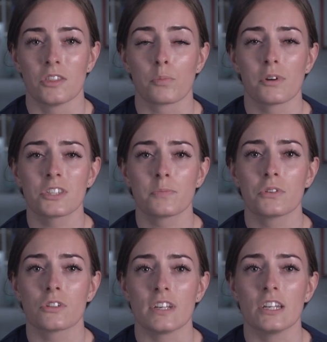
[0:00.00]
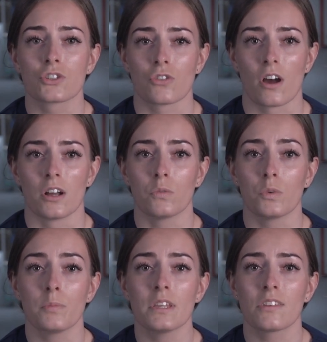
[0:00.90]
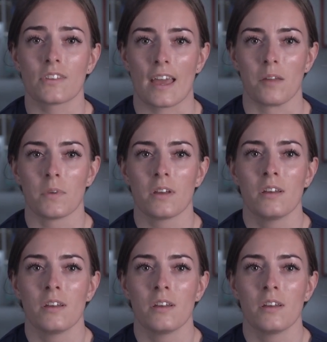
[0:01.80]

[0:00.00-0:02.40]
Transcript: The principles of each trial will be the same,